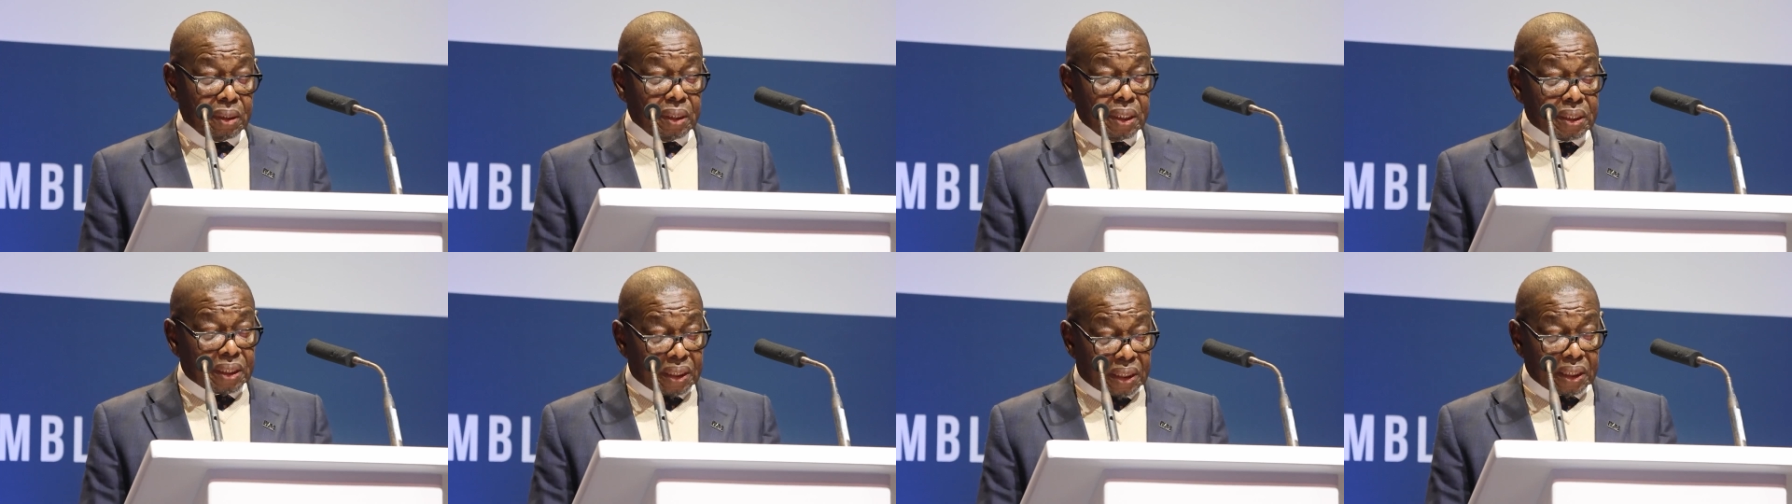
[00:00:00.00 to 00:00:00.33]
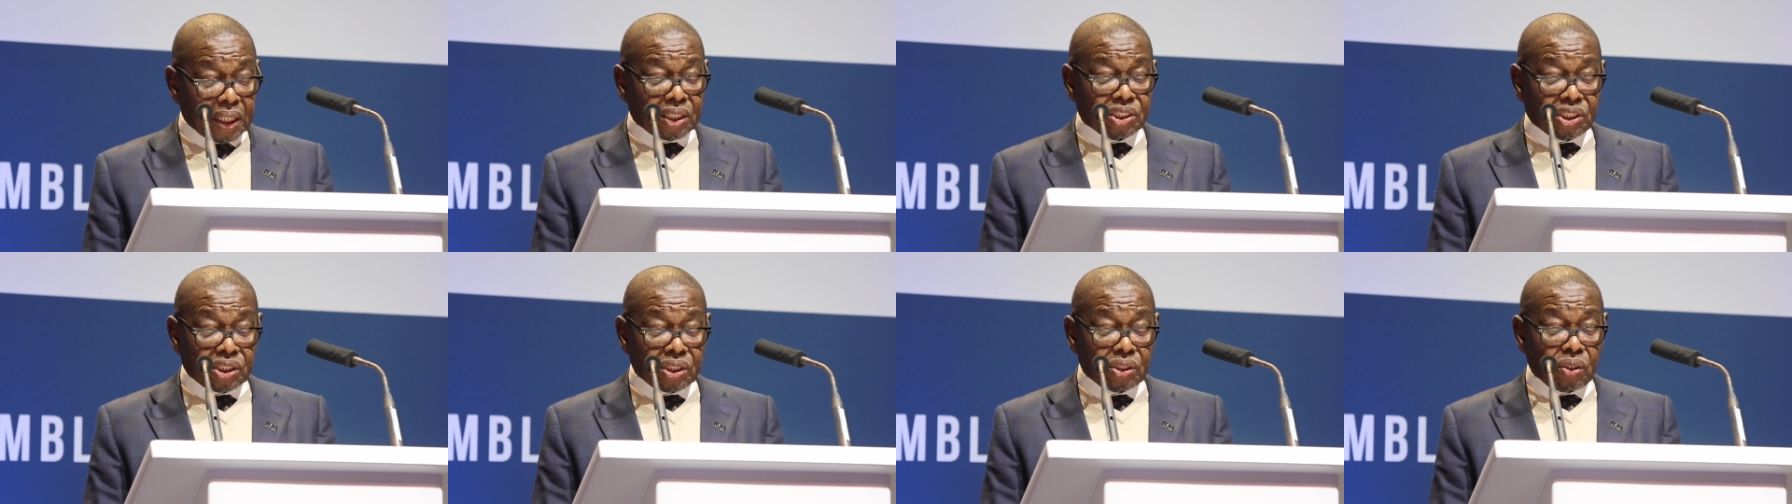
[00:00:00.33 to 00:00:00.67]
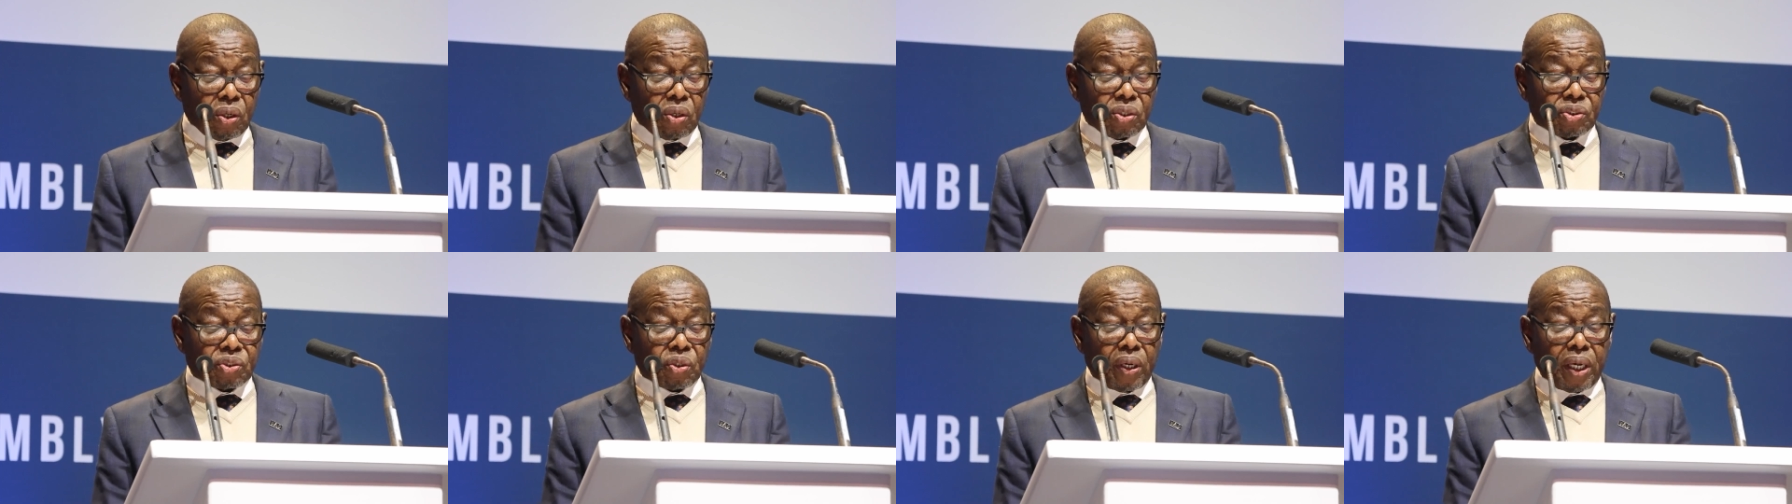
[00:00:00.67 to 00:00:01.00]
This session
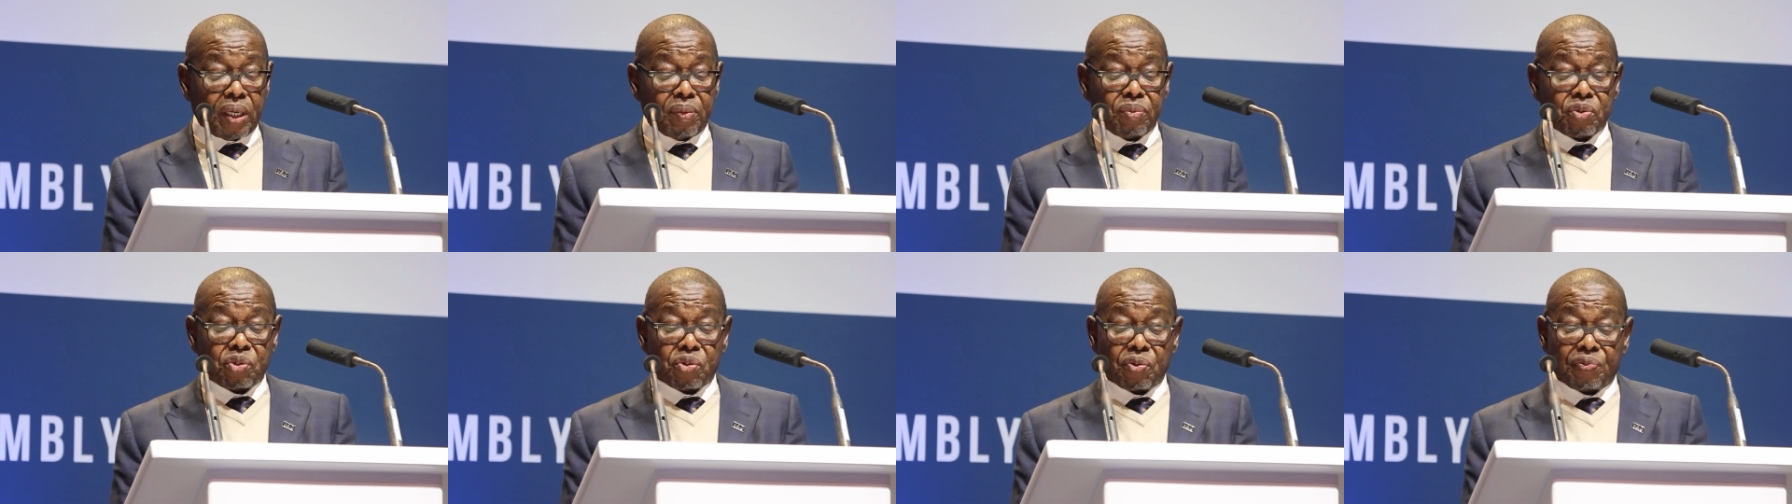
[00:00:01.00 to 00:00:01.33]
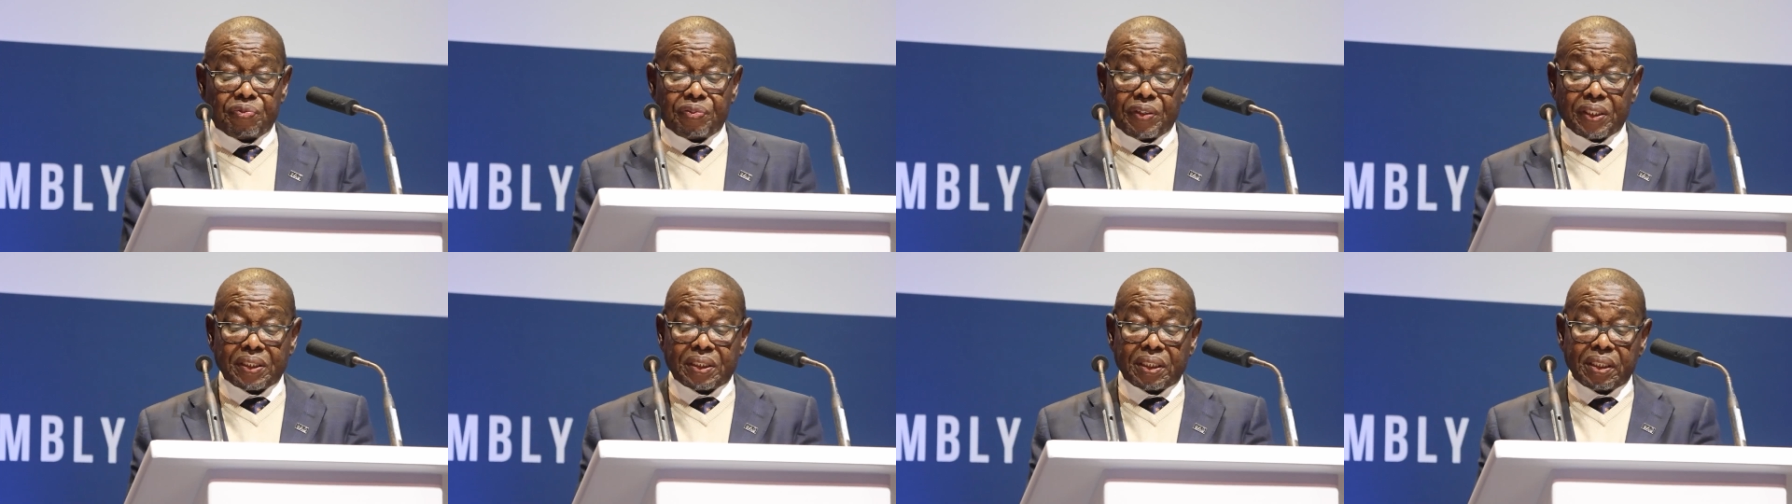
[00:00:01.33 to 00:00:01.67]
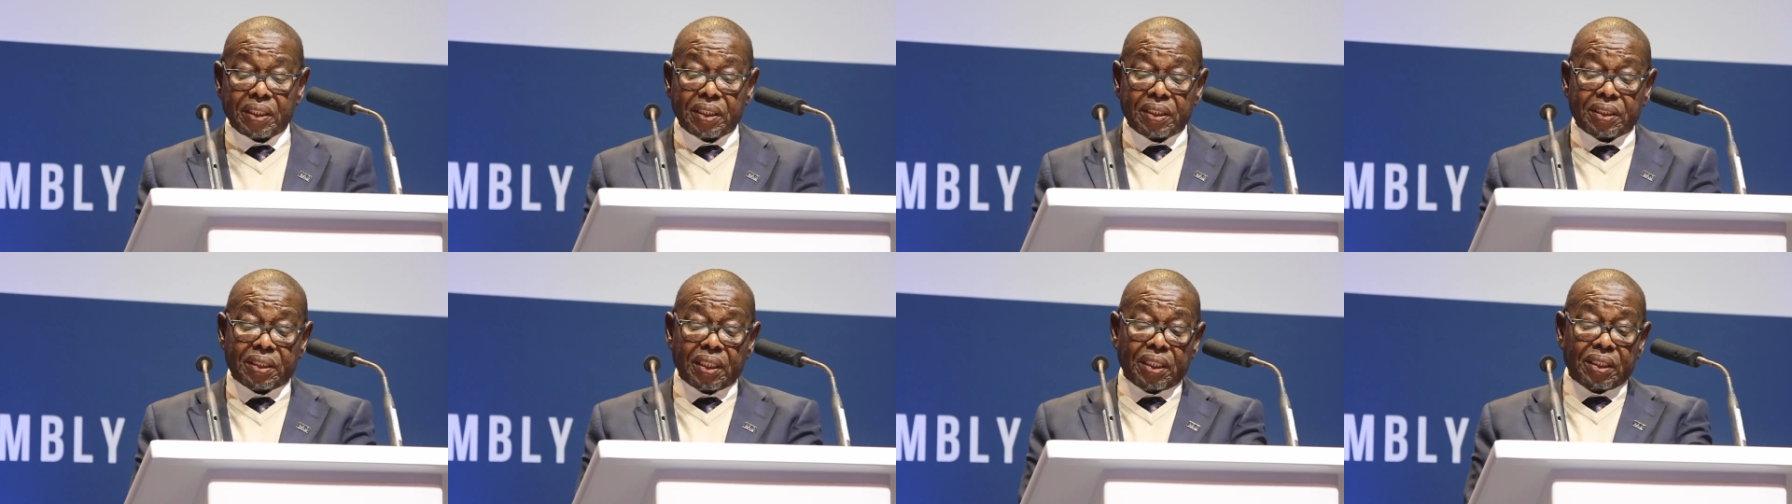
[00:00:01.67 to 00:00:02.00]
also aims to
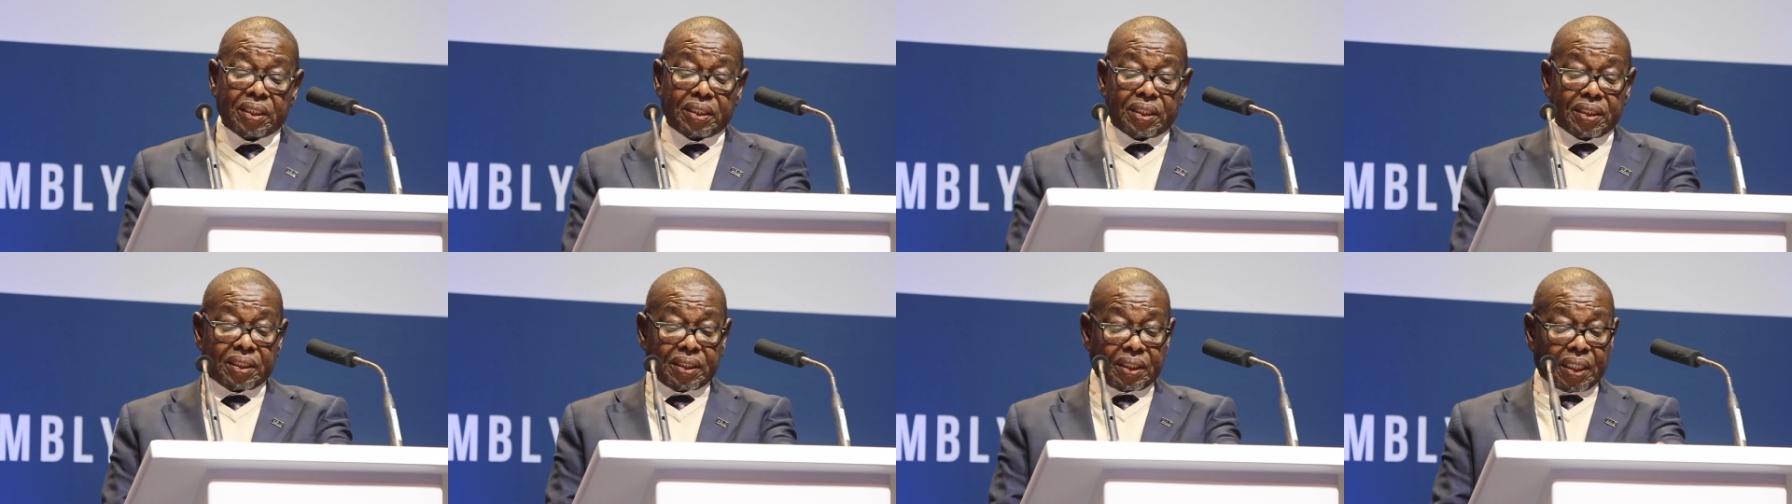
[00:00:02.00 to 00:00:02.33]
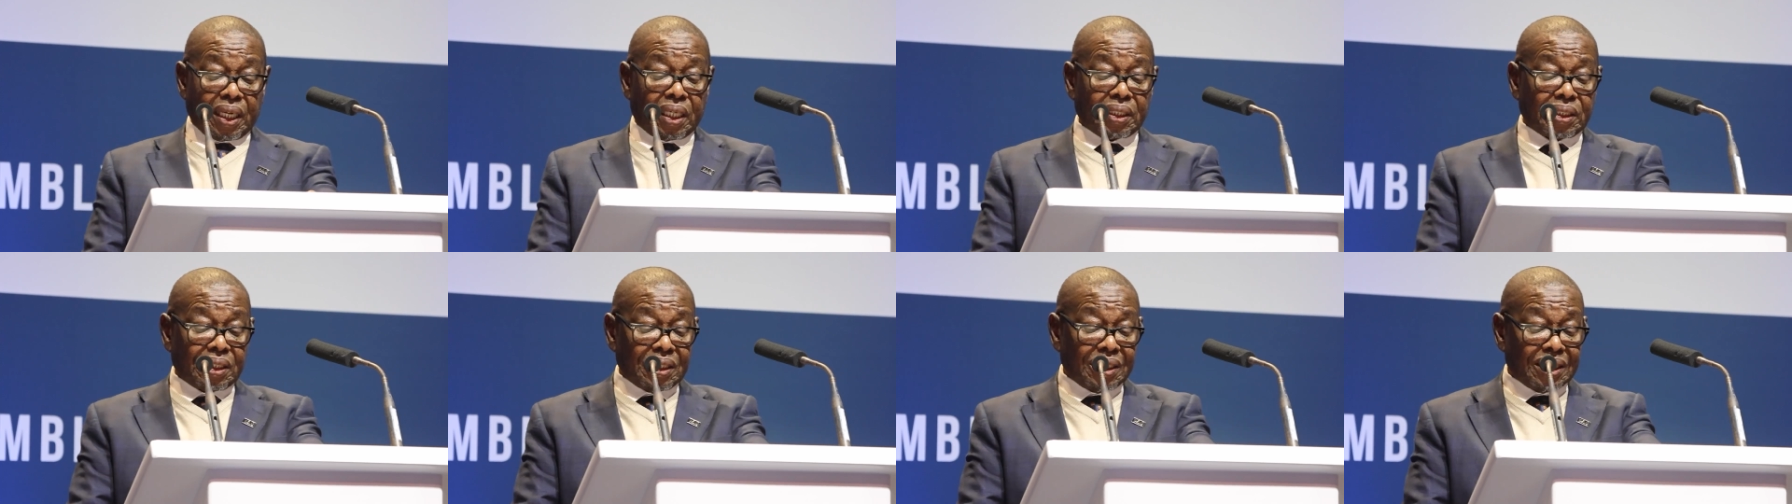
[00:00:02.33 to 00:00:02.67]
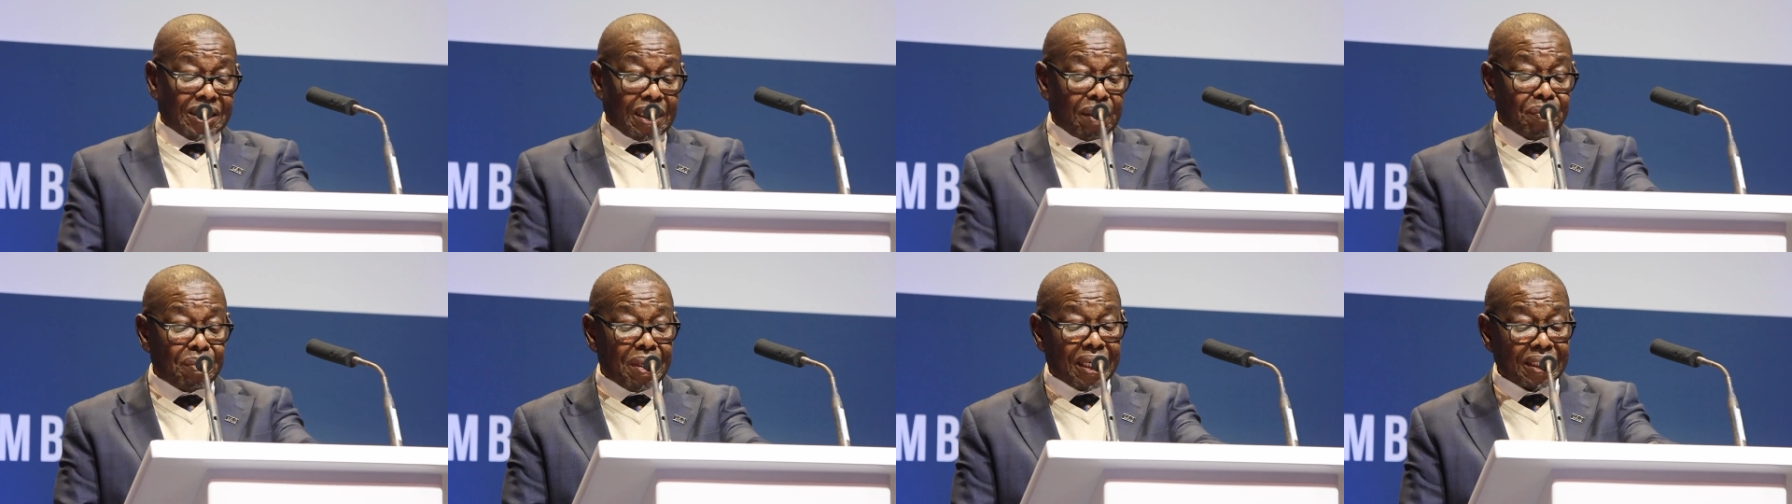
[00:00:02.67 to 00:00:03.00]
facilitate
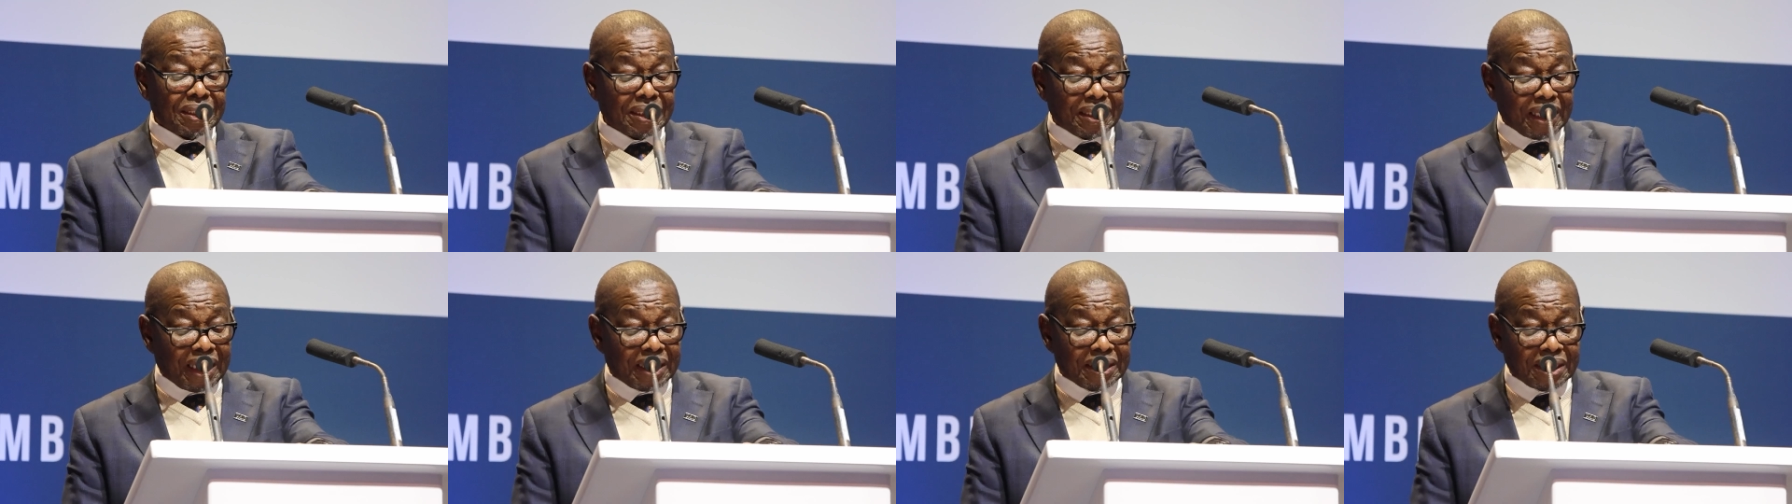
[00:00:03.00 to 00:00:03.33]
discussions amongst